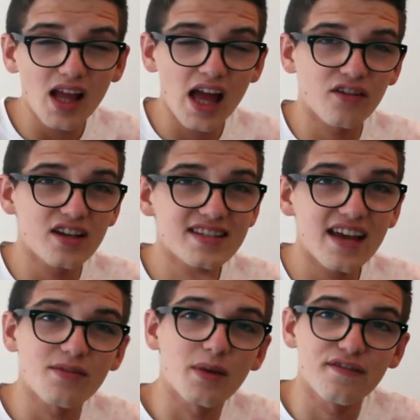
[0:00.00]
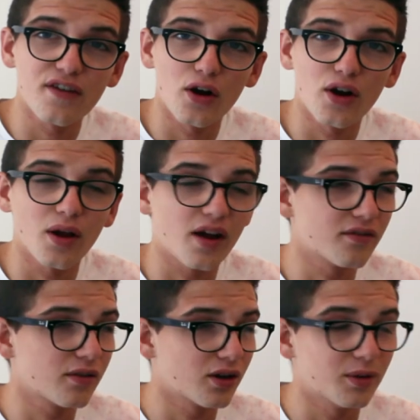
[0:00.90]
I've got it saved in my phone and
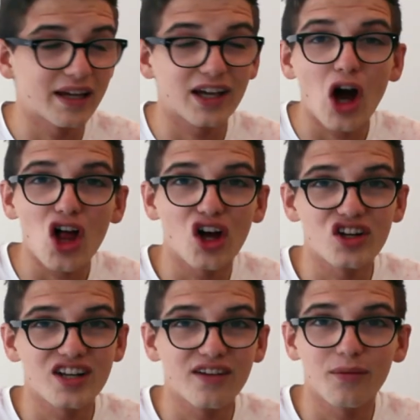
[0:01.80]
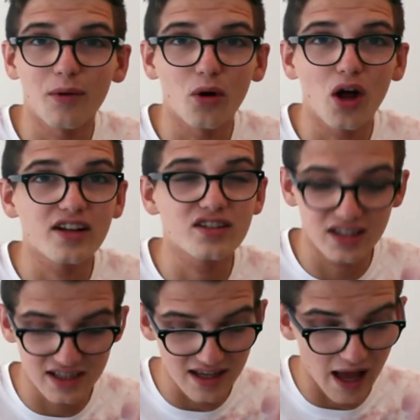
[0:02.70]
I'm going to make a collage and have it on my wall. I just
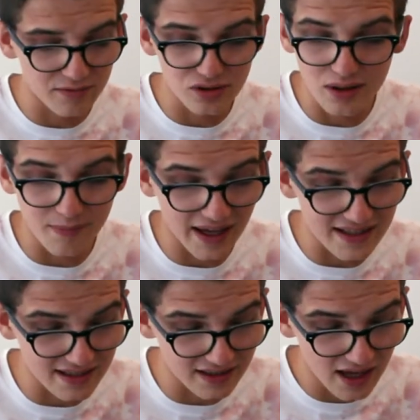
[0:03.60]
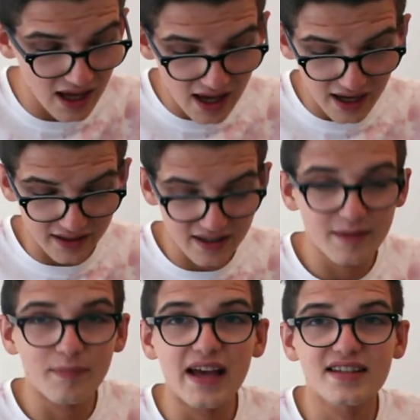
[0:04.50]
think it's absolutely amazing. I think
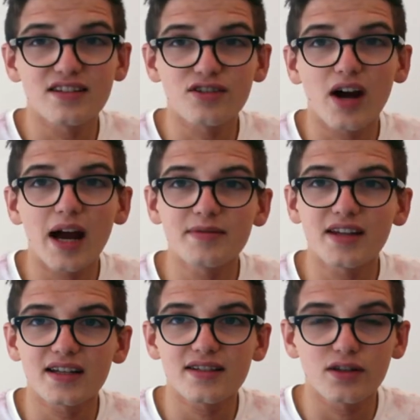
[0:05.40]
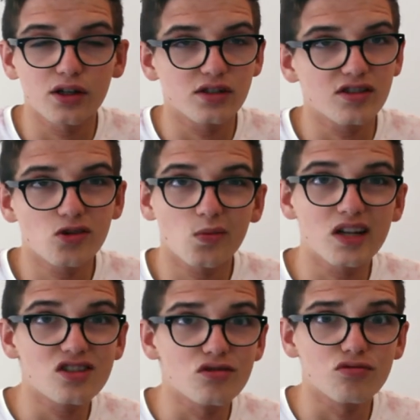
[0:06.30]
it best describes like certain
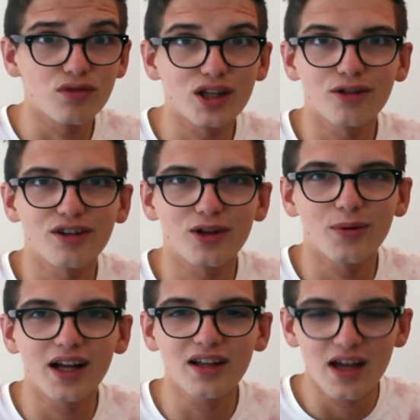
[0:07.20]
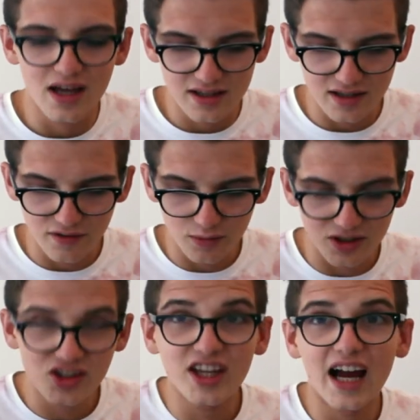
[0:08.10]
situations really, really well. So if you want
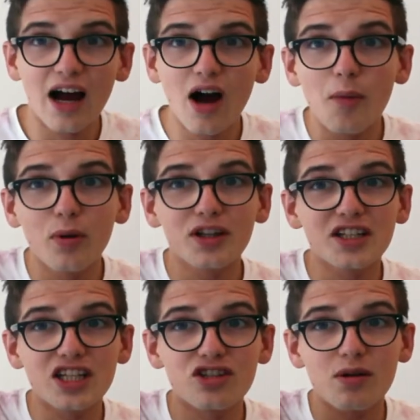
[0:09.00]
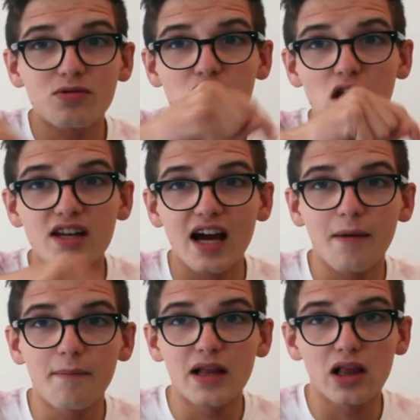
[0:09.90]
to check that out, I'll put the description
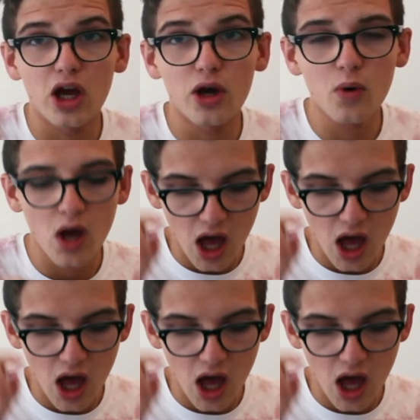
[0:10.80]
down below.